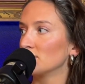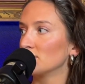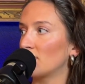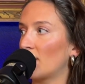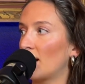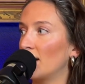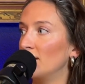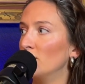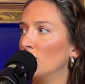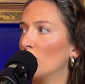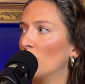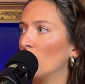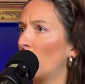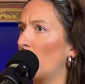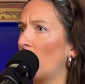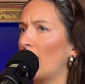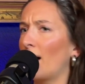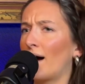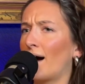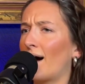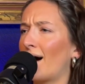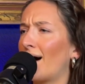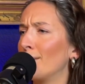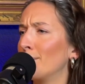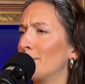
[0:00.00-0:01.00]
I know
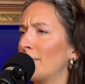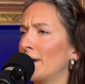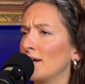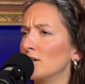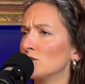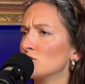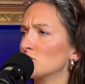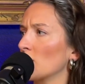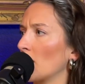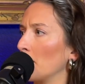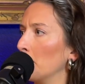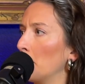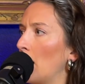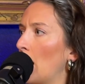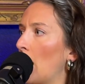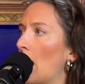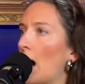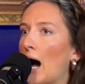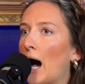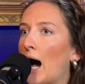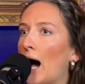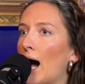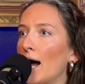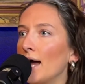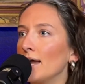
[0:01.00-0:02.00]
on my Instagram,
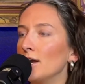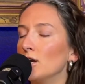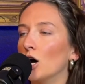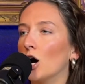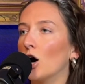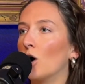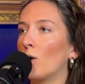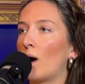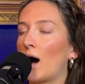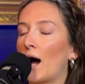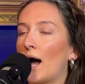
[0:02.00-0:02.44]
I know